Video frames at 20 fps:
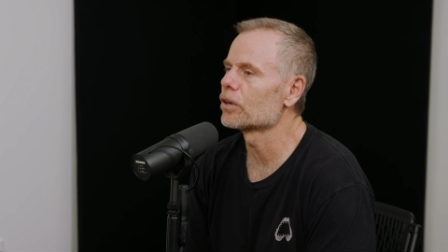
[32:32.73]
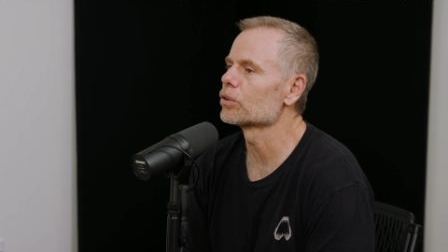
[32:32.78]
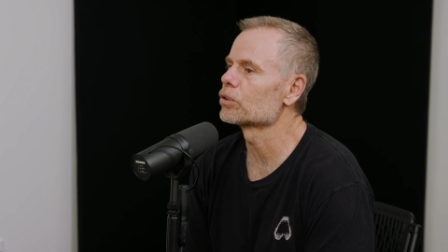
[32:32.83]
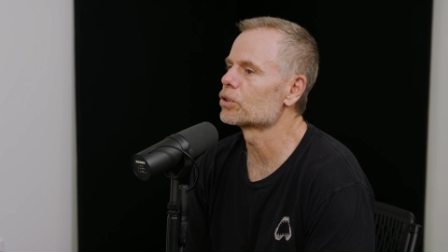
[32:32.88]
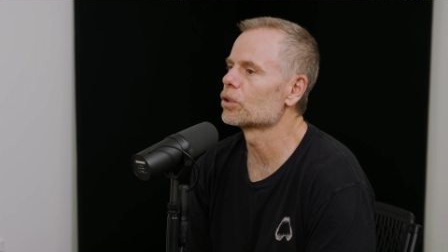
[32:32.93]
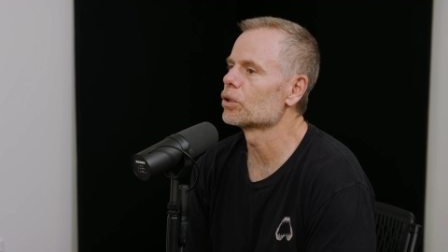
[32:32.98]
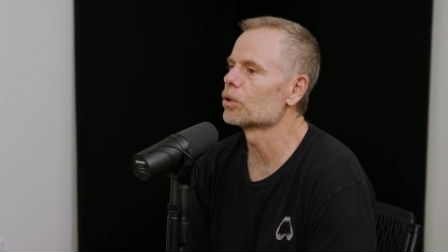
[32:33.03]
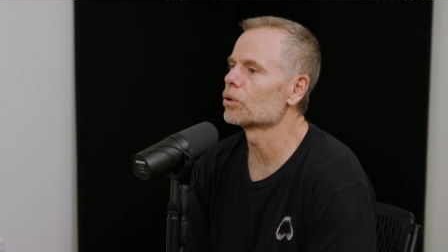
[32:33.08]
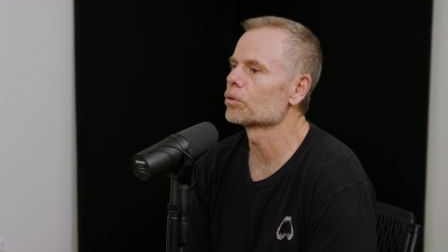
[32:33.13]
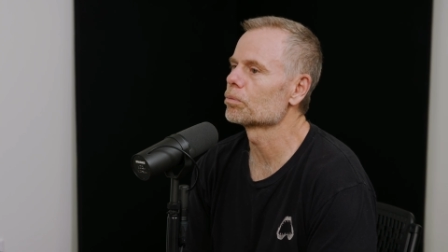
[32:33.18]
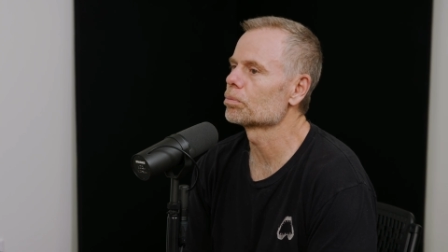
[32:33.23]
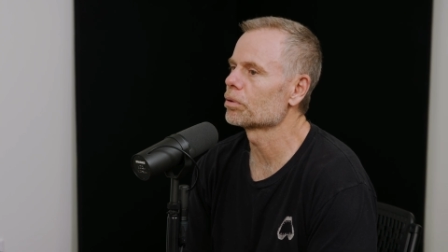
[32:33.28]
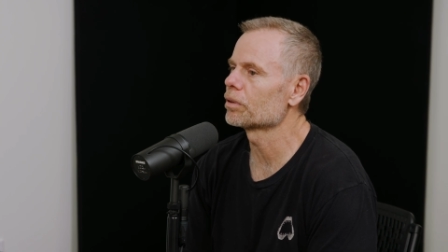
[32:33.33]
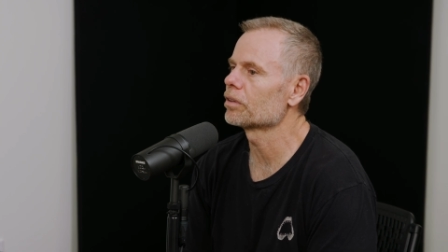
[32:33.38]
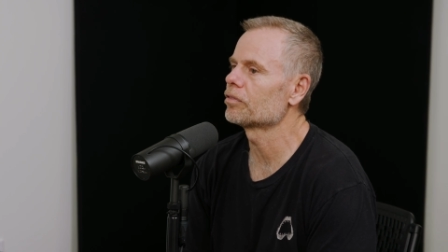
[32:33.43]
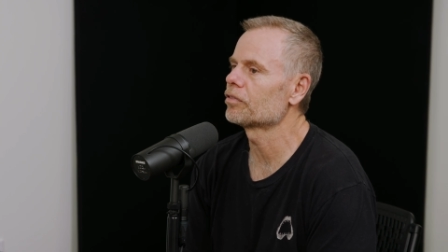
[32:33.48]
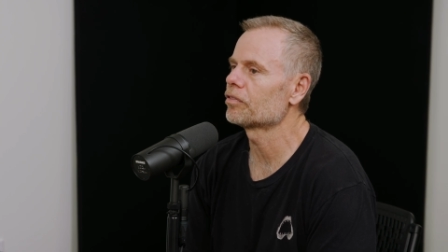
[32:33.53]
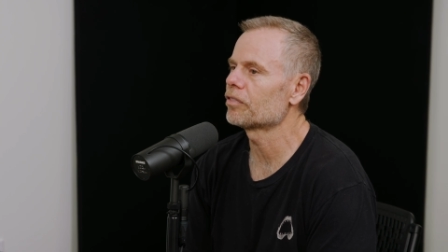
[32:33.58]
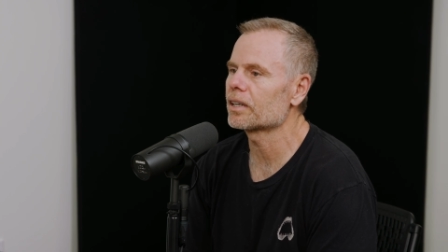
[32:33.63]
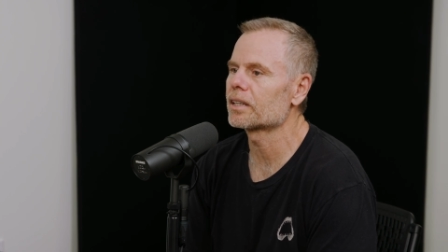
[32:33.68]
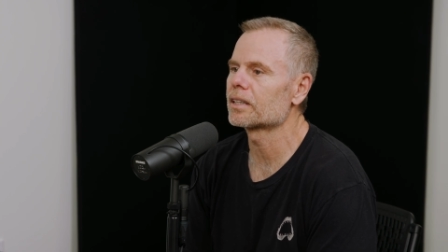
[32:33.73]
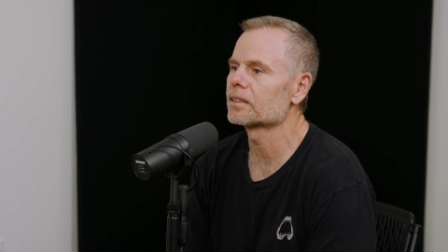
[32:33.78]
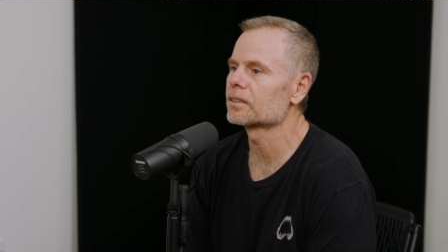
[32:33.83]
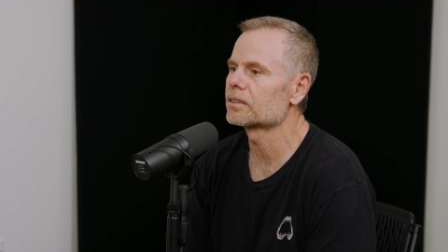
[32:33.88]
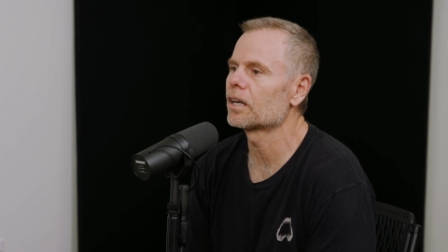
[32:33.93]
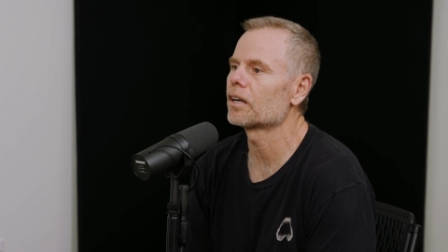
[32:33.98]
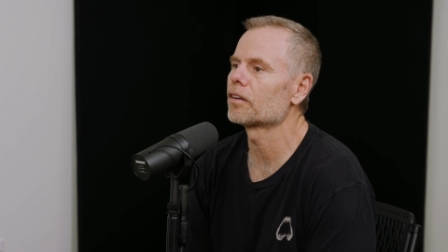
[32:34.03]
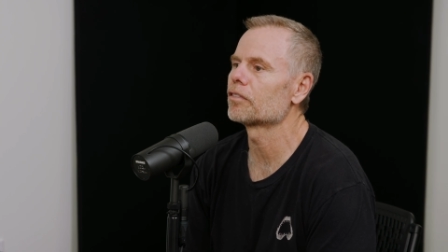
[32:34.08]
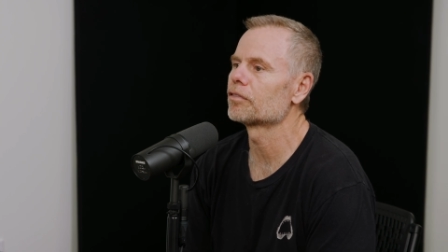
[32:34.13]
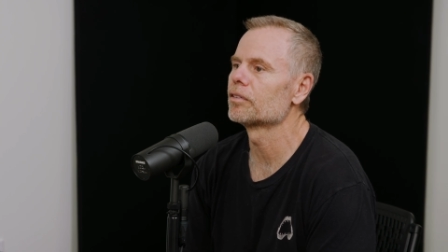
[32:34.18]
or two are pretty fucking
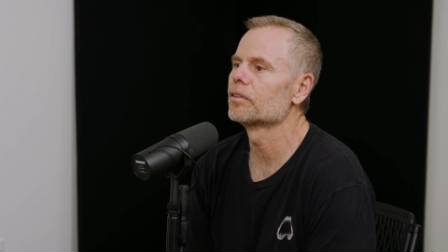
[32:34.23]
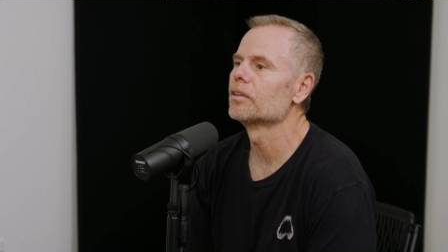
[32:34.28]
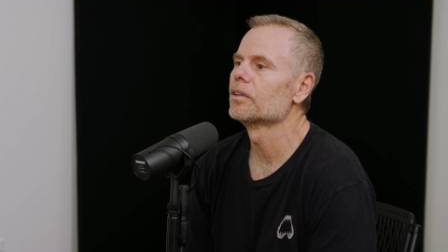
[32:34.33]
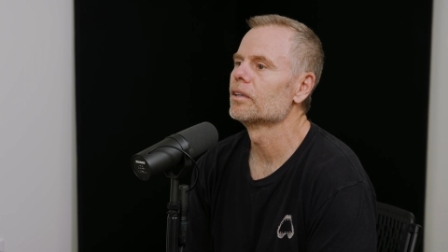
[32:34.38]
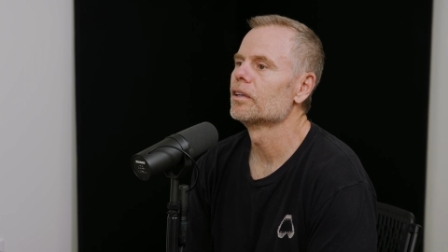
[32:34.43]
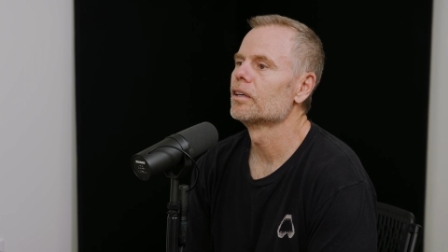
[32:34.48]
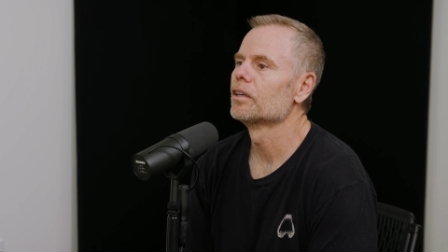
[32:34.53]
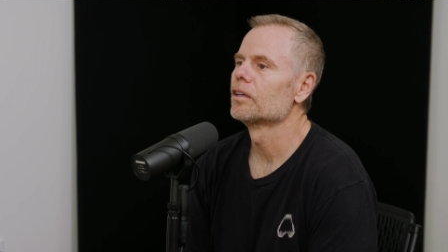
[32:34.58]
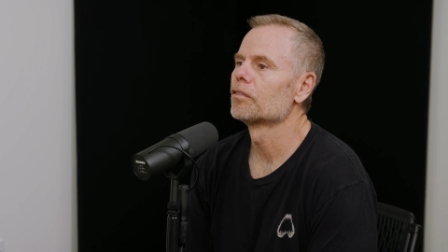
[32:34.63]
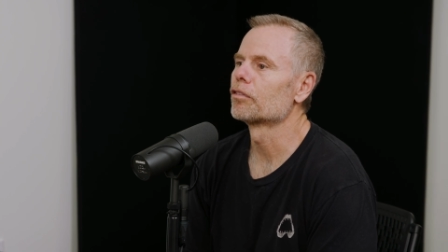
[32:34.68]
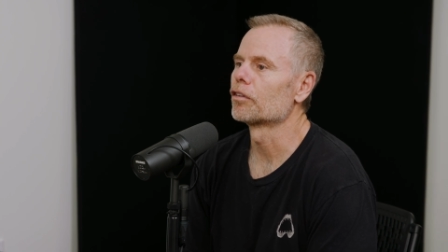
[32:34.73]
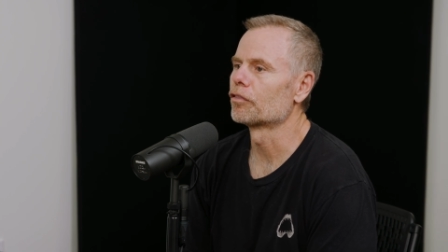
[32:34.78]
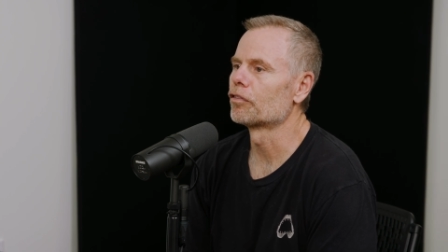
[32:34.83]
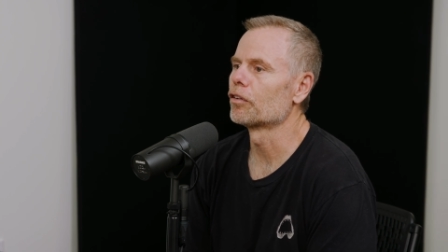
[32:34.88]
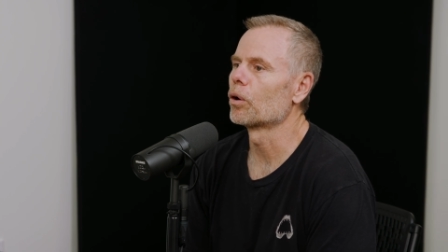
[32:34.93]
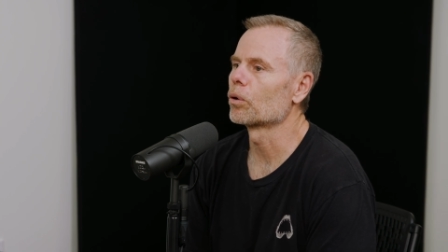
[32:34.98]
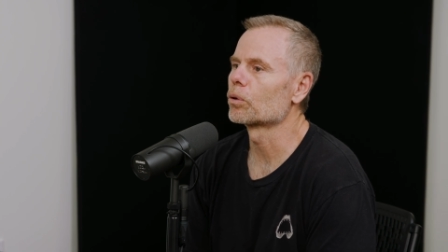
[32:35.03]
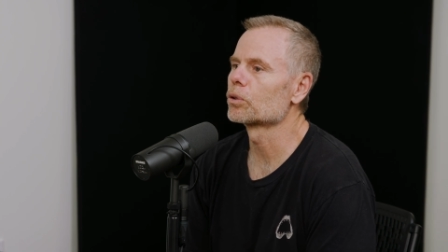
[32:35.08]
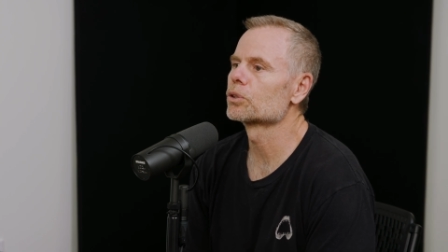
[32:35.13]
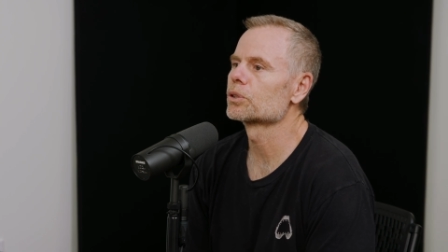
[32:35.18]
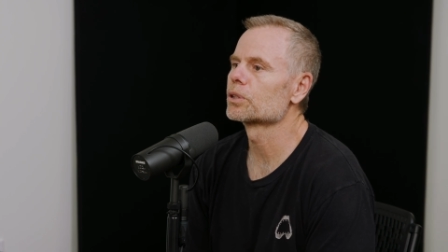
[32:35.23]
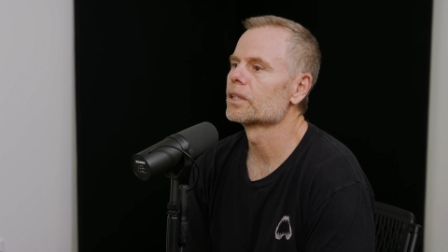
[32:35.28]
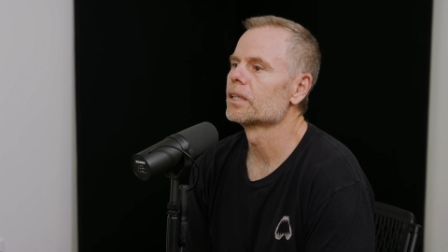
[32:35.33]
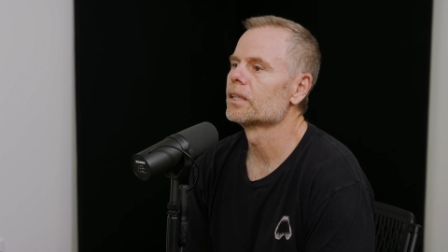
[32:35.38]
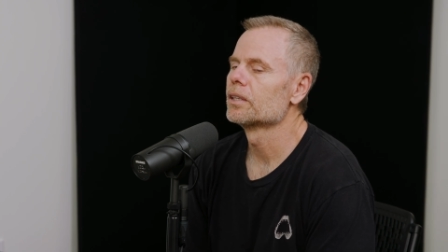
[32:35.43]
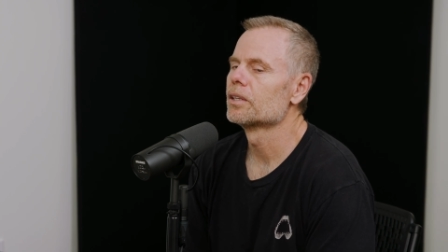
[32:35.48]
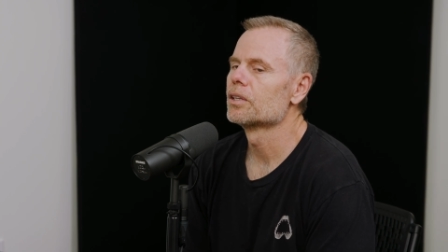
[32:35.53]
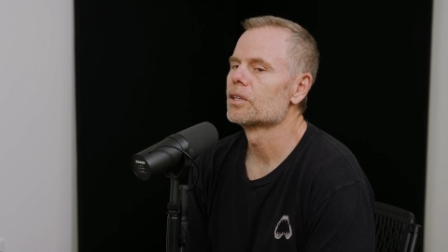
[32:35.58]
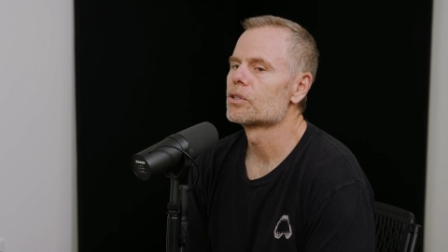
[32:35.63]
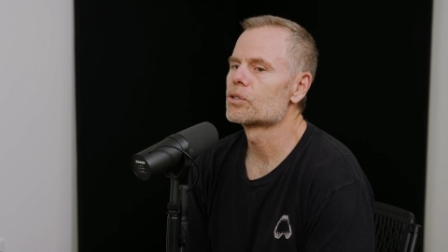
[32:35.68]
tough for folks.
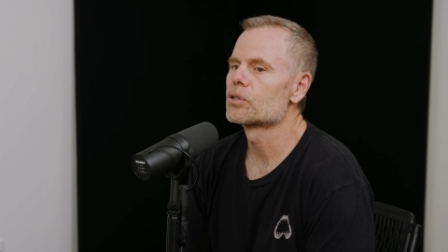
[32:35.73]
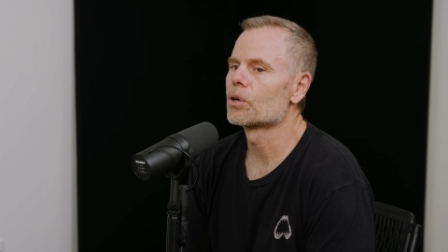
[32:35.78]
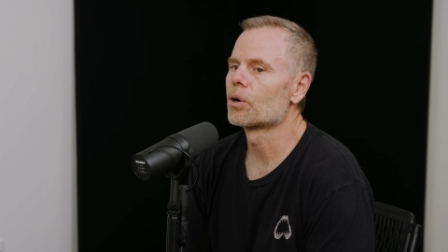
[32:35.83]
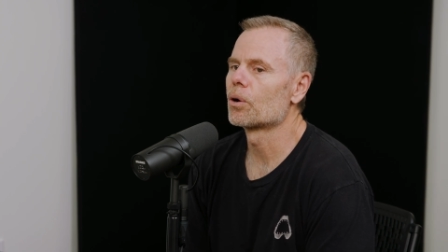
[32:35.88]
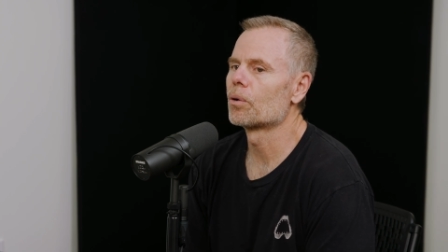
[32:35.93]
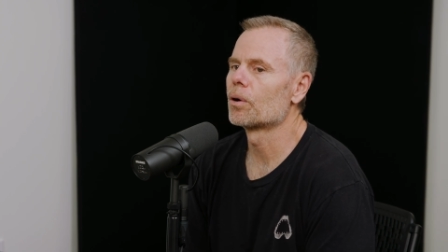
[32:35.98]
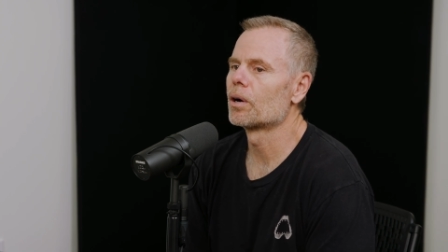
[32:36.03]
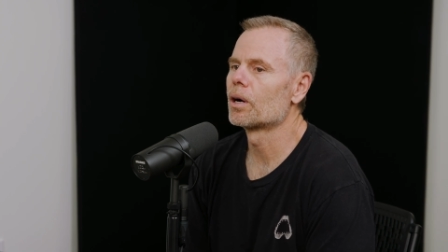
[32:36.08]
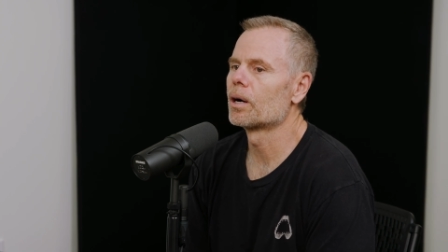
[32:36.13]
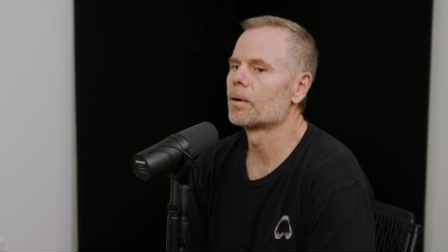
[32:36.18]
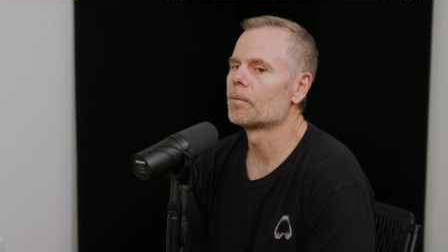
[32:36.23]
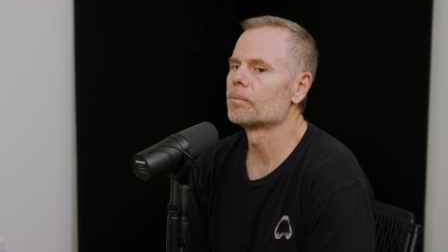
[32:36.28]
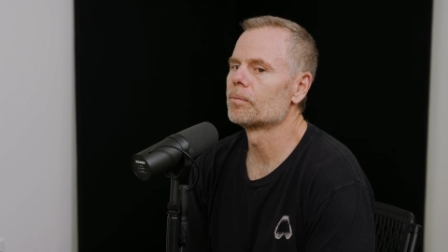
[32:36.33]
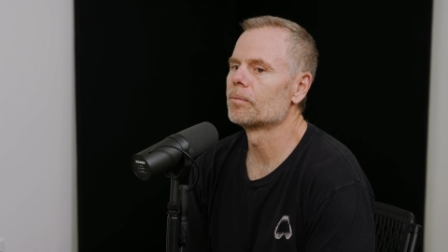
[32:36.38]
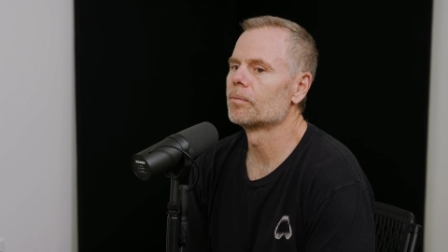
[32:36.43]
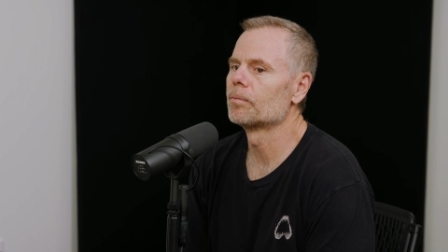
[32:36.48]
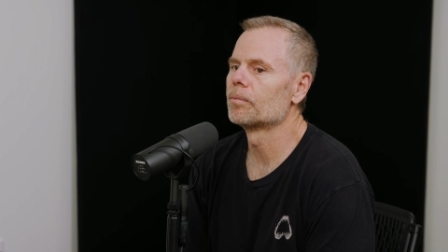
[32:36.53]
So